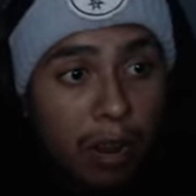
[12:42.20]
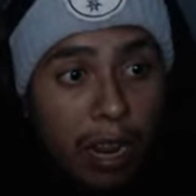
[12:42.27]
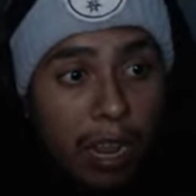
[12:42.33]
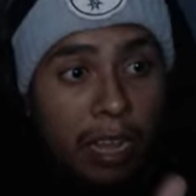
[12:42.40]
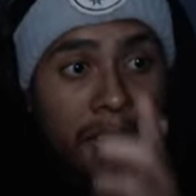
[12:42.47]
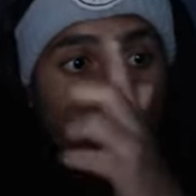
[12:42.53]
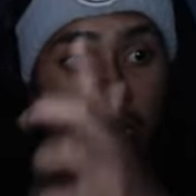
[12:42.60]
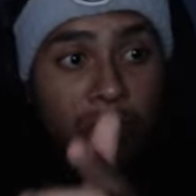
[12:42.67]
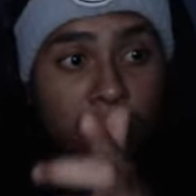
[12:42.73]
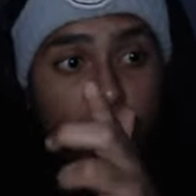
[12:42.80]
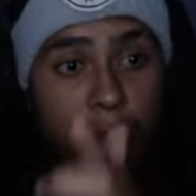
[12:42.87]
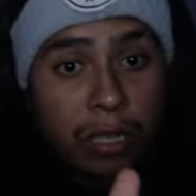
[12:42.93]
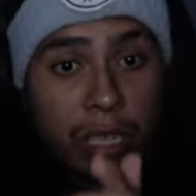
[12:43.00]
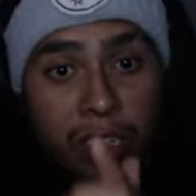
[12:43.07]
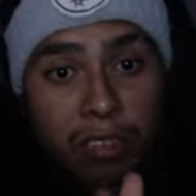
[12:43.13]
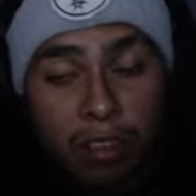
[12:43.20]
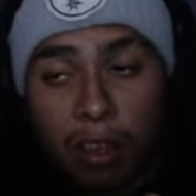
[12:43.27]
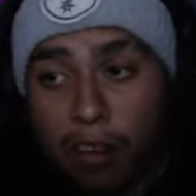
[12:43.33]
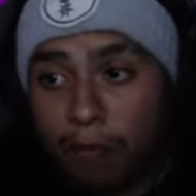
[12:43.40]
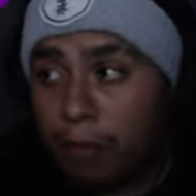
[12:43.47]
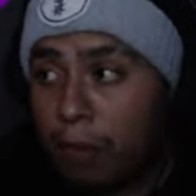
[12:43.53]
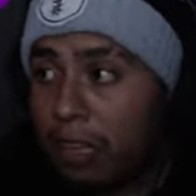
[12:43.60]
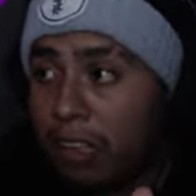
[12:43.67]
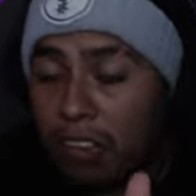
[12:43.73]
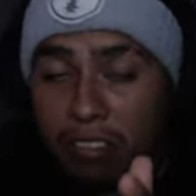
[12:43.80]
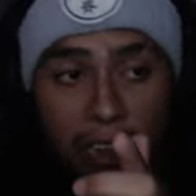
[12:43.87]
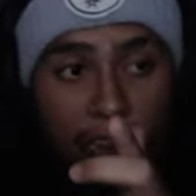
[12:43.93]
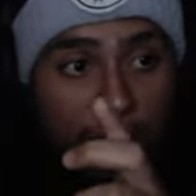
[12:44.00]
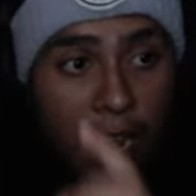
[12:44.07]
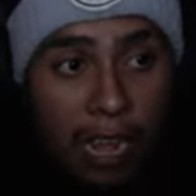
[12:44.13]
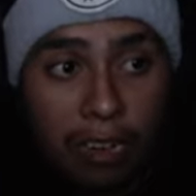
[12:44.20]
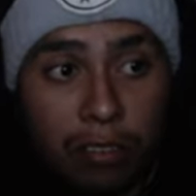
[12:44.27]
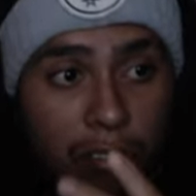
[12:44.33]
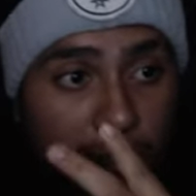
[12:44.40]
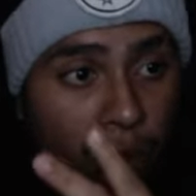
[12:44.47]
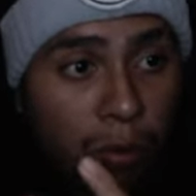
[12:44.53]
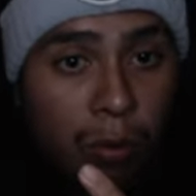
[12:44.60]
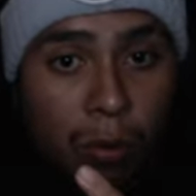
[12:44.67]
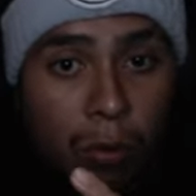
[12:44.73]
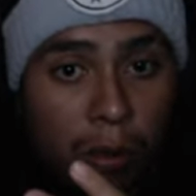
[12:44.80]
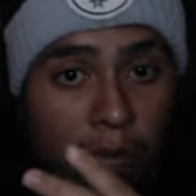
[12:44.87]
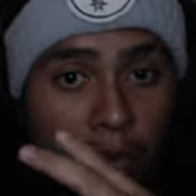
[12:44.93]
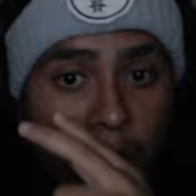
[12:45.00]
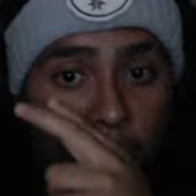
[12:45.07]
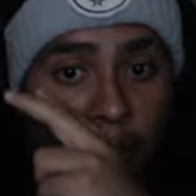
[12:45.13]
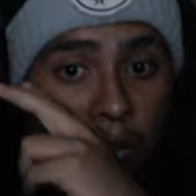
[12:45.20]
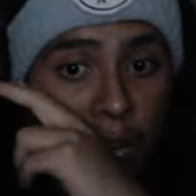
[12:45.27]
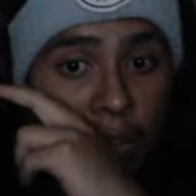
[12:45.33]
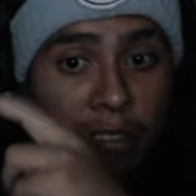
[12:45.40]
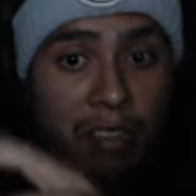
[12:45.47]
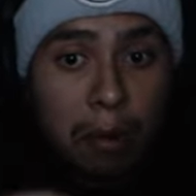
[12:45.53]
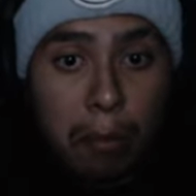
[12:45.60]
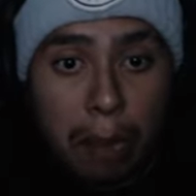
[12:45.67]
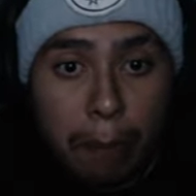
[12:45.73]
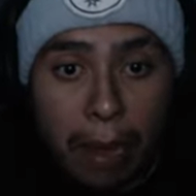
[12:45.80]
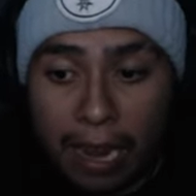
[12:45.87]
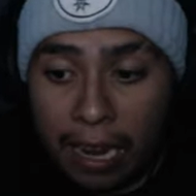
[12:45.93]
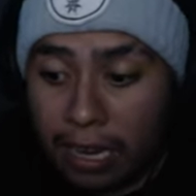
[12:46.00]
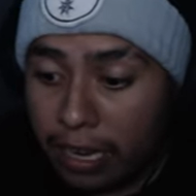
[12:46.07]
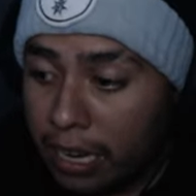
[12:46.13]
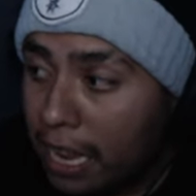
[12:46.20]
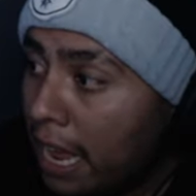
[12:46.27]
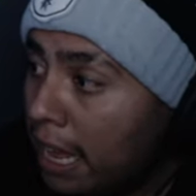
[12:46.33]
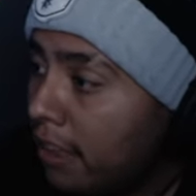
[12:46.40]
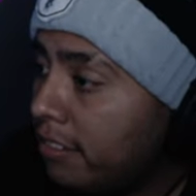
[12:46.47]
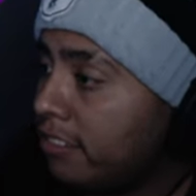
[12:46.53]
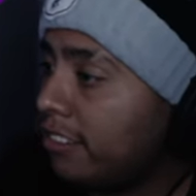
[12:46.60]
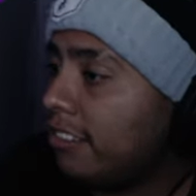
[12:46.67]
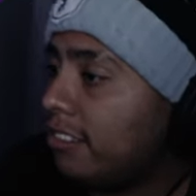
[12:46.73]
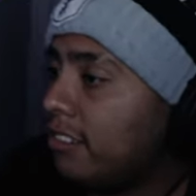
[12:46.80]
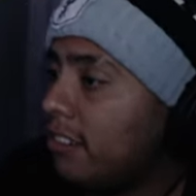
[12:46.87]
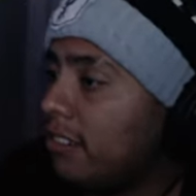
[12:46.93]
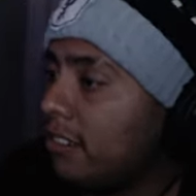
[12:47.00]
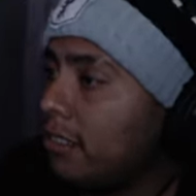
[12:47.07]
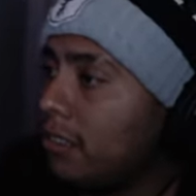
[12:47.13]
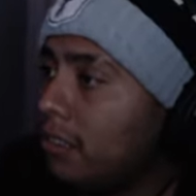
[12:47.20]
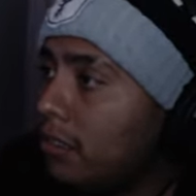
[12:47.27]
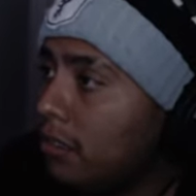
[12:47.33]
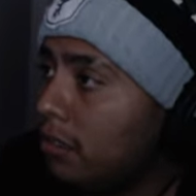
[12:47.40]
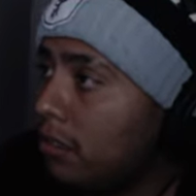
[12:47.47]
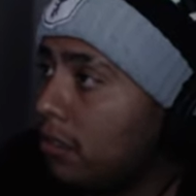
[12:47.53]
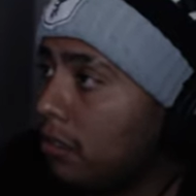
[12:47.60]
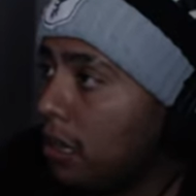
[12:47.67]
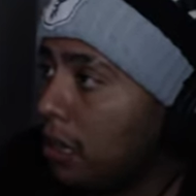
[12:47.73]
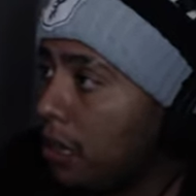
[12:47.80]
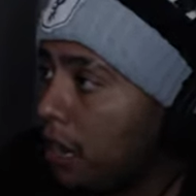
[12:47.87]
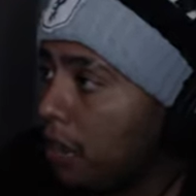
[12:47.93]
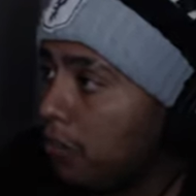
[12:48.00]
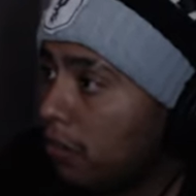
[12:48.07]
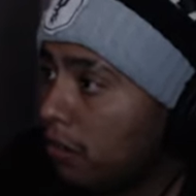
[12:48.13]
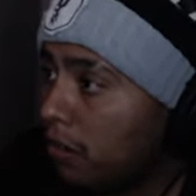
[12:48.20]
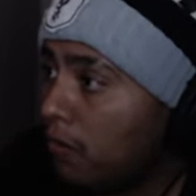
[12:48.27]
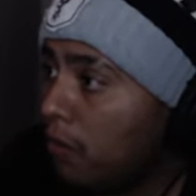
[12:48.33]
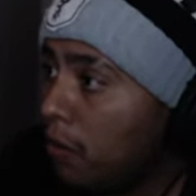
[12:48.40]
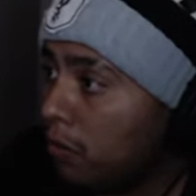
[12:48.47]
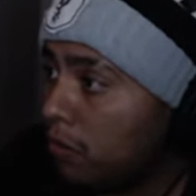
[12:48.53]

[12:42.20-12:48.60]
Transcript: it gets really tough because at night two, it's gonna be pain the ass. And answer this phone